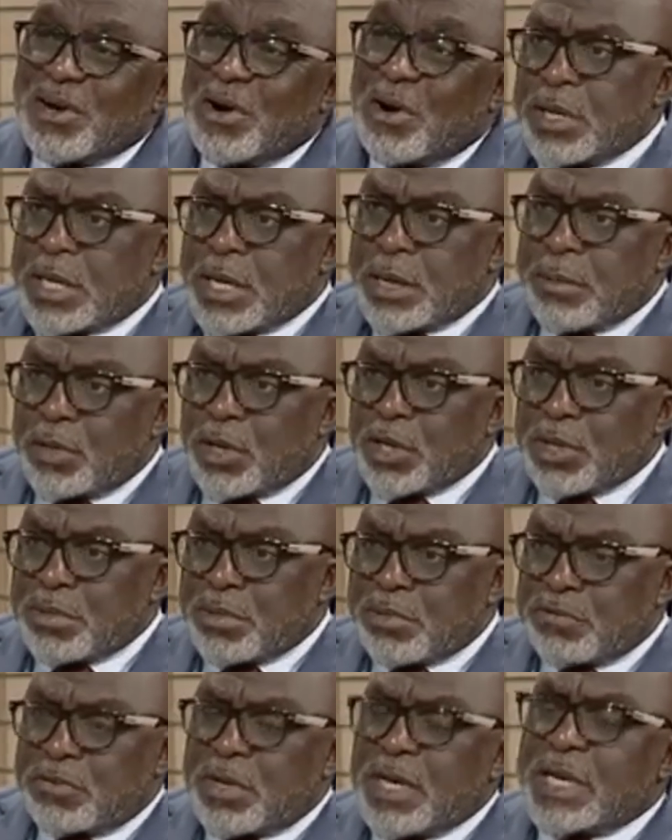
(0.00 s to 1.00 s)
of the morning
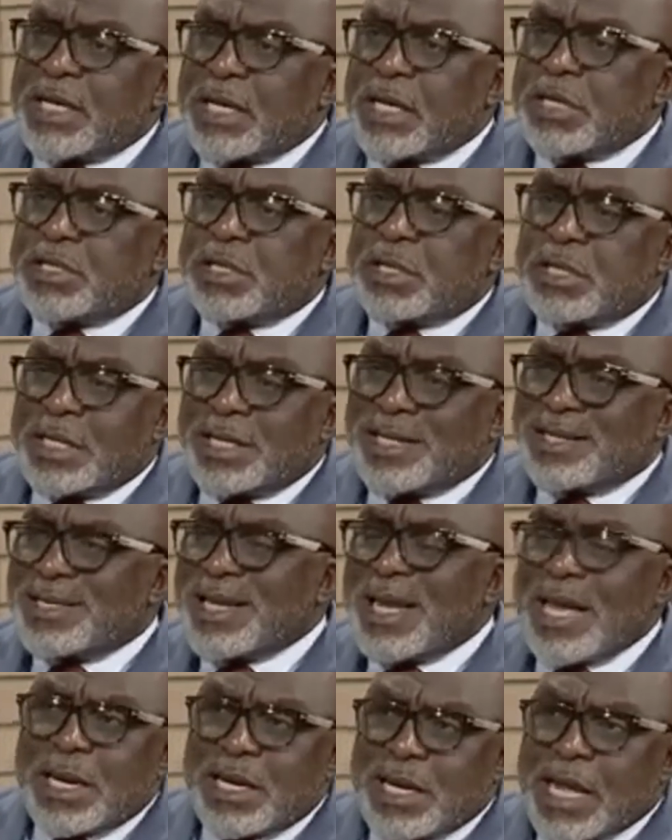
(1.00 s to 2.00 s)
before engaging in
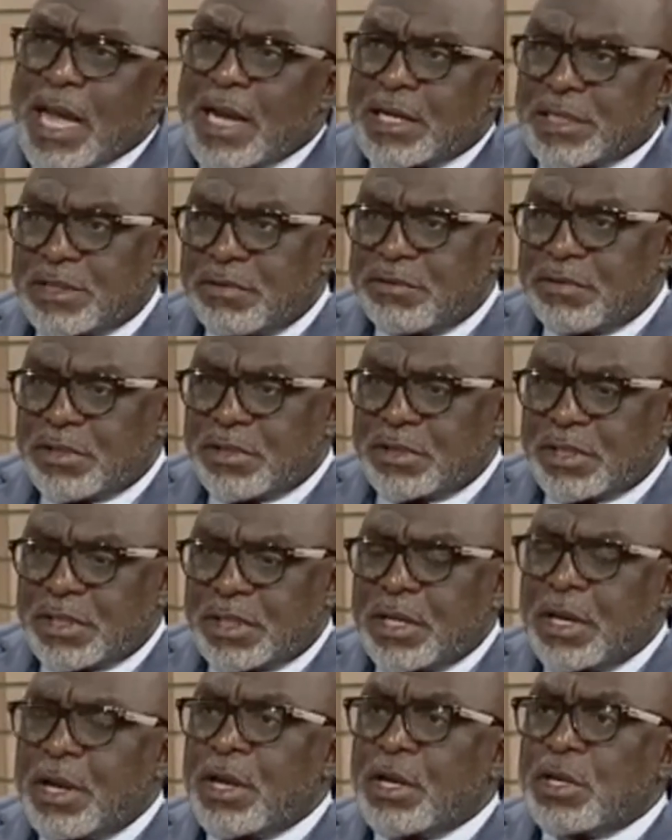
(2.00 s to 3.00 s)
any
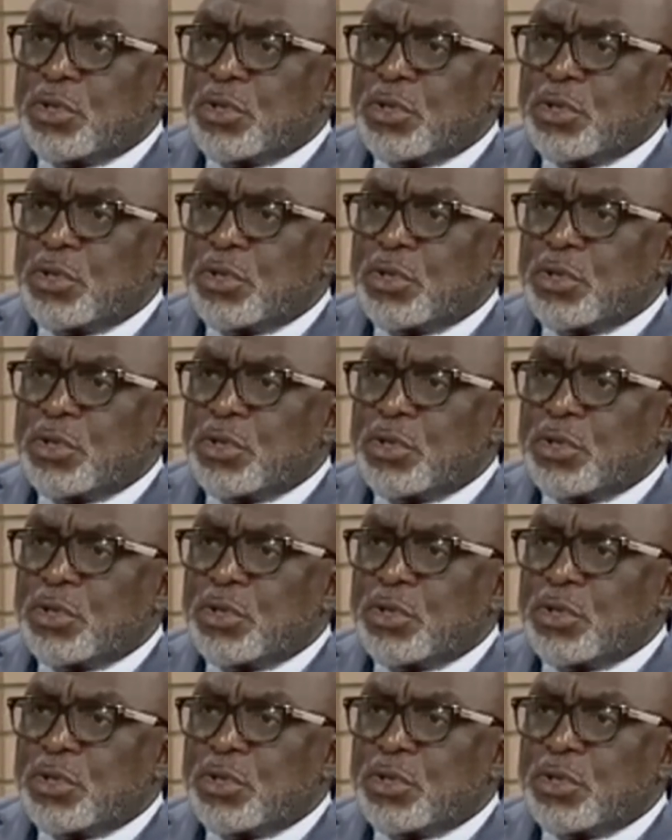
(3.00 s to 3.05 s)
activity